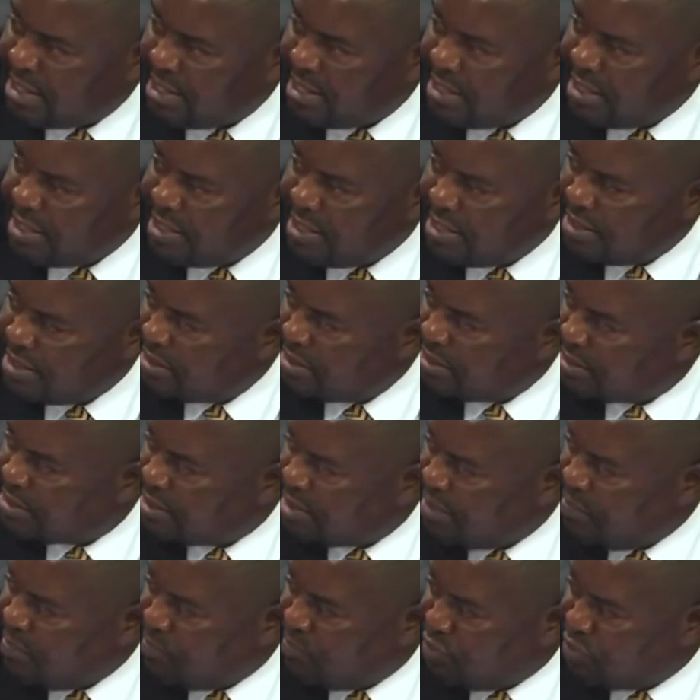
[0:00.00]
his
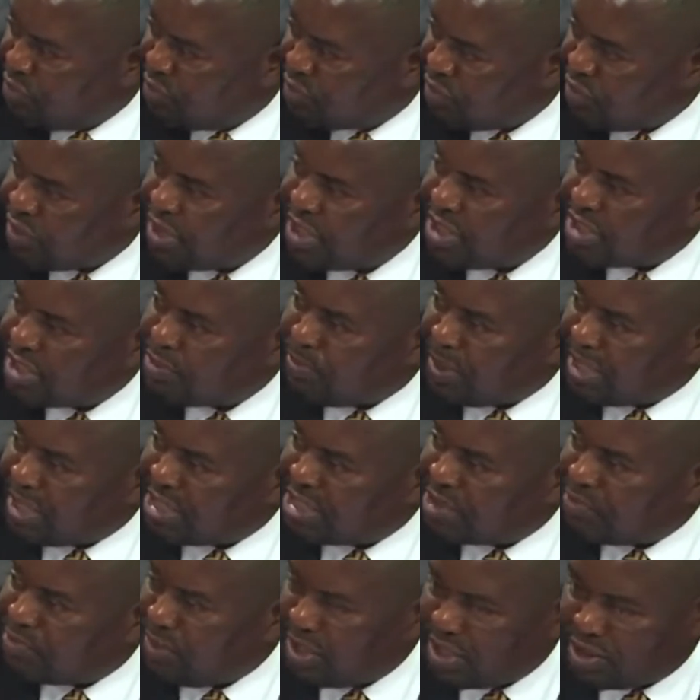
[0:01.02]
input or his
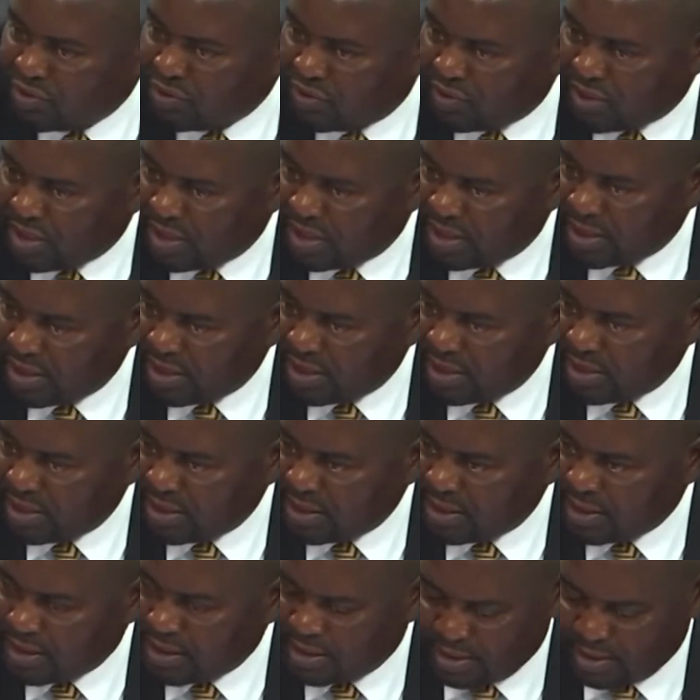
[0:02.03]
participation.
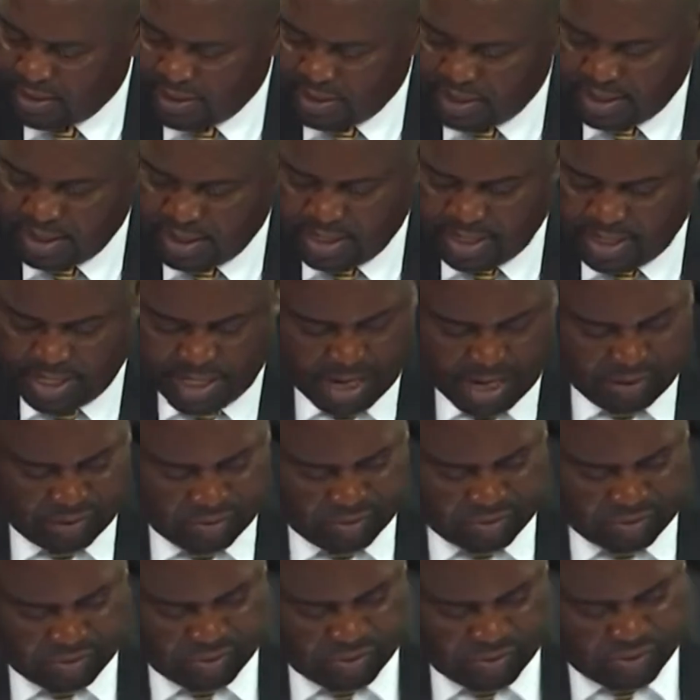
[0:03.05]
Now,
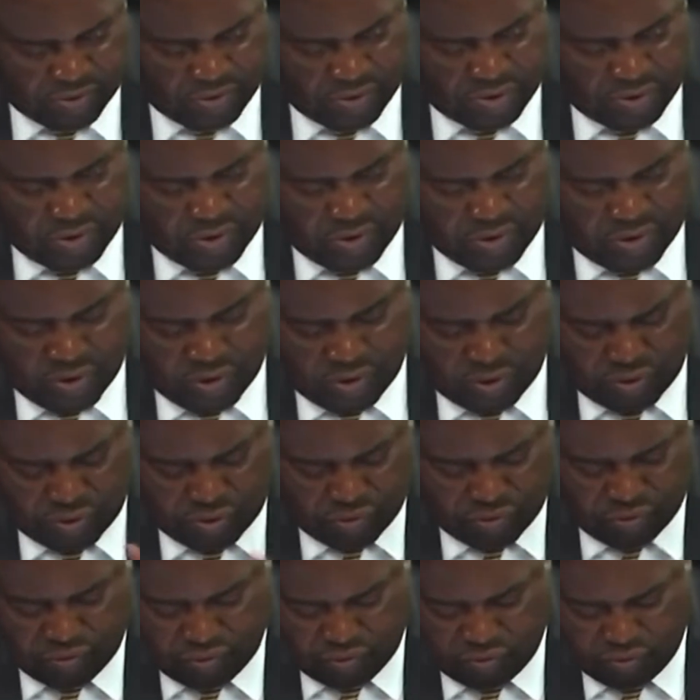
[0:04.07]

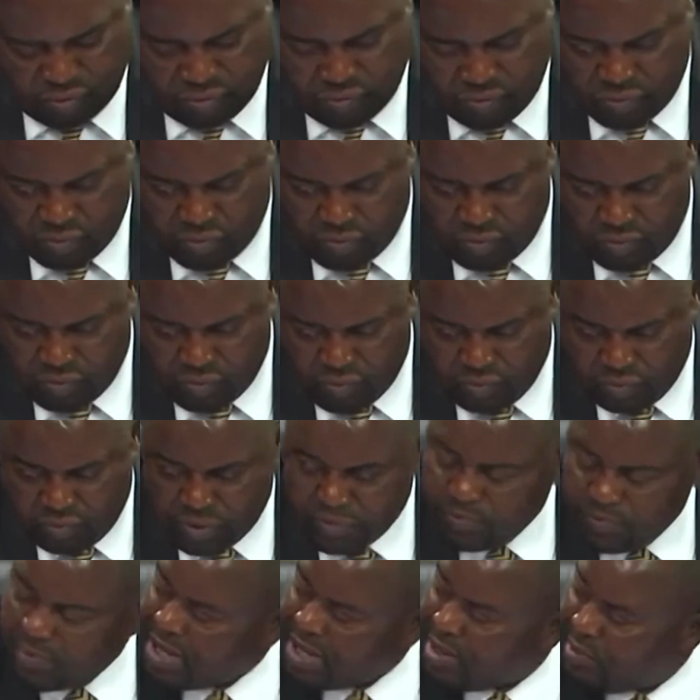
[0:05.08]
we
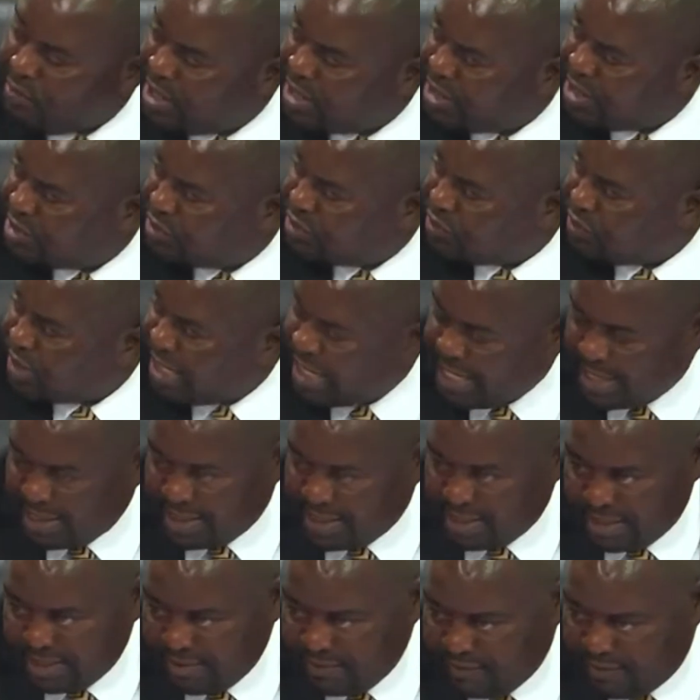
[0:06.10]
may want to learn
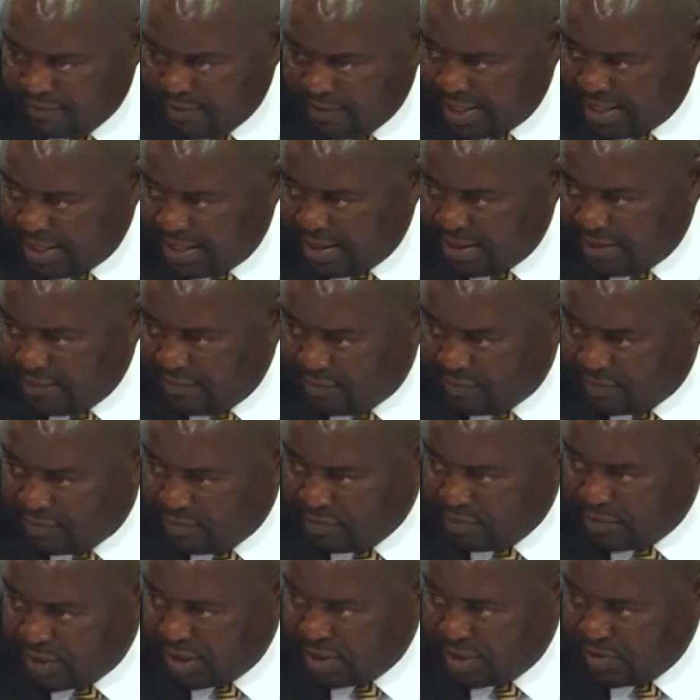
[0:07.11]
further
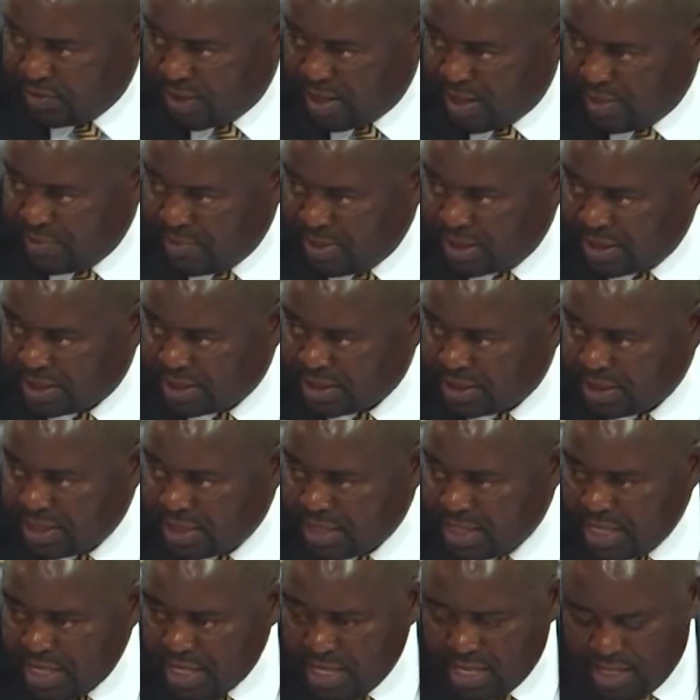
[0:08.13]
through the local government.
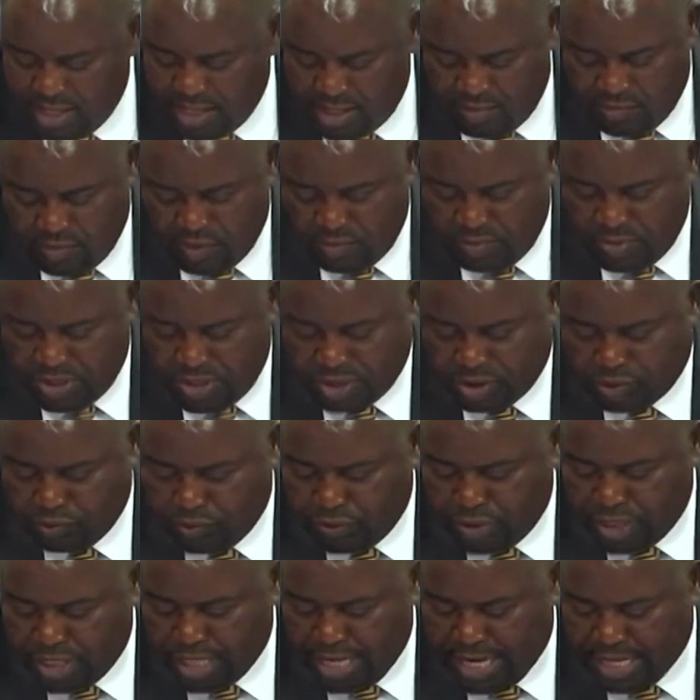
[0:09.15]
The moment
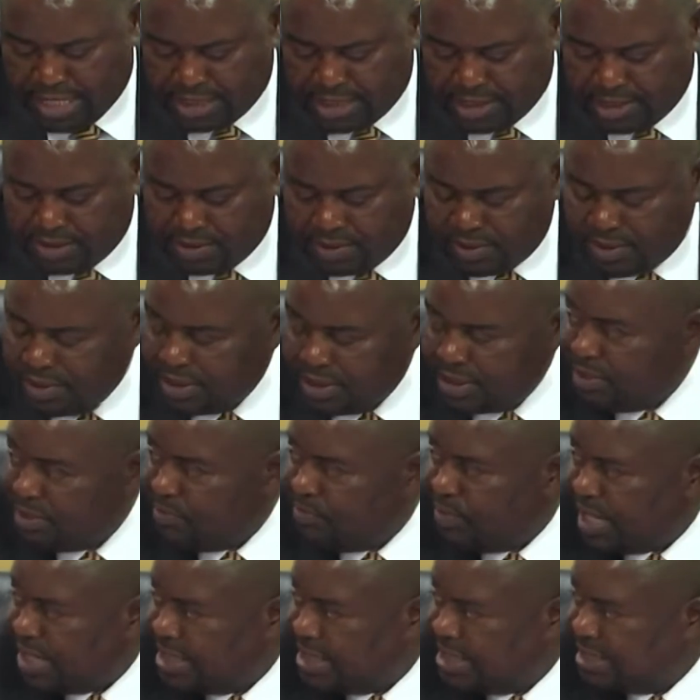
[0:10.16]
we are
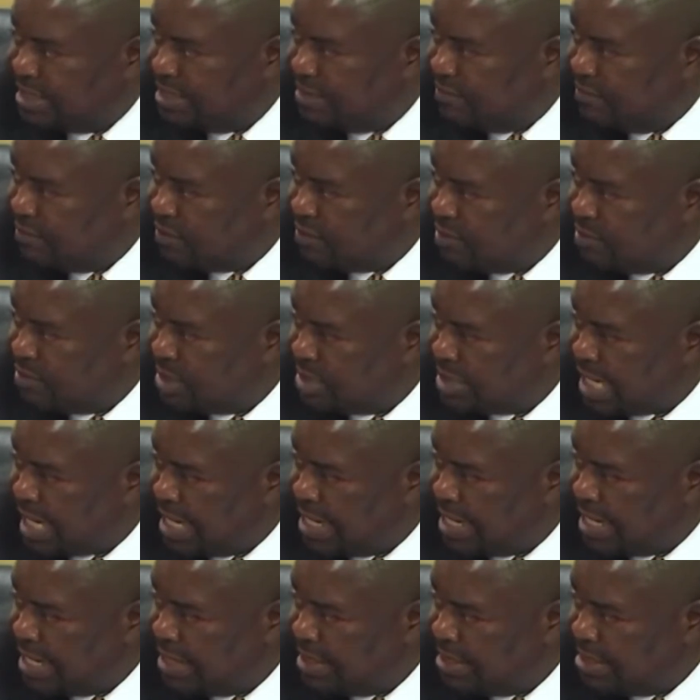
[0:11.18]
departing from
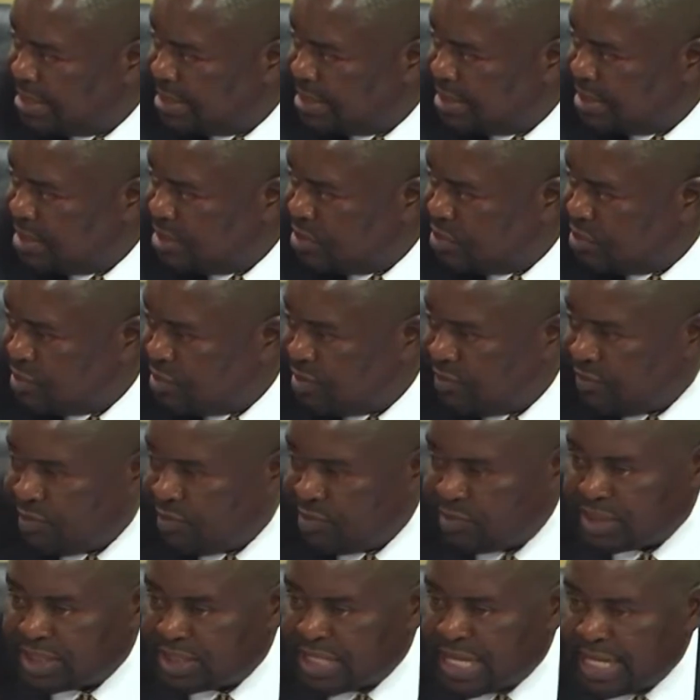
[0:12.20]
standards, uniform
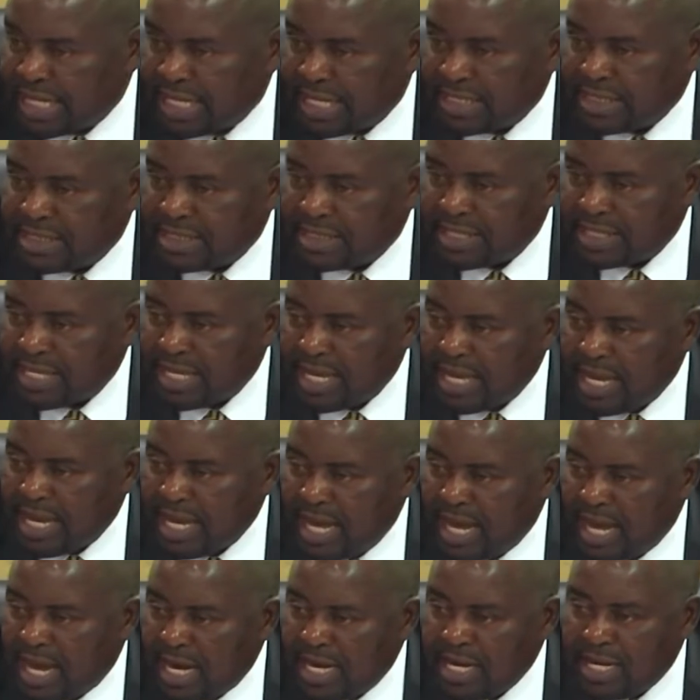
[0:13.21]
standards,
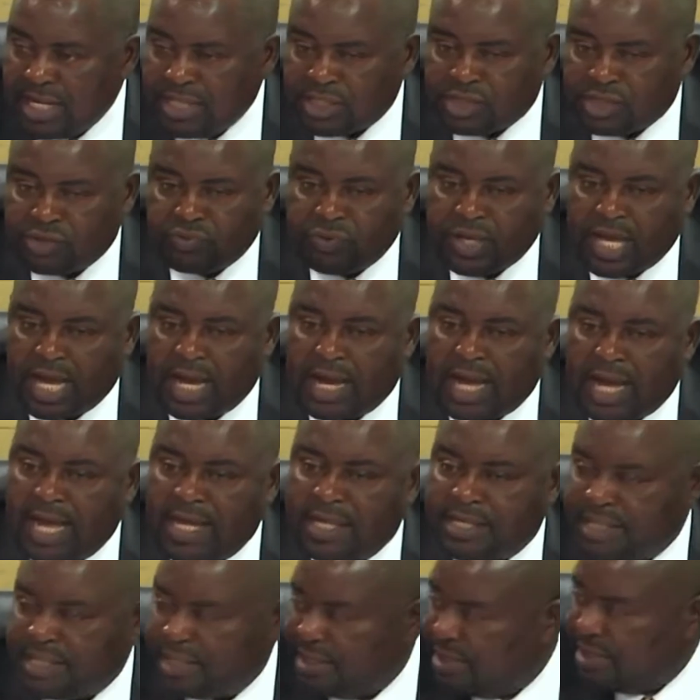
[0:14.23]
unless we are guided.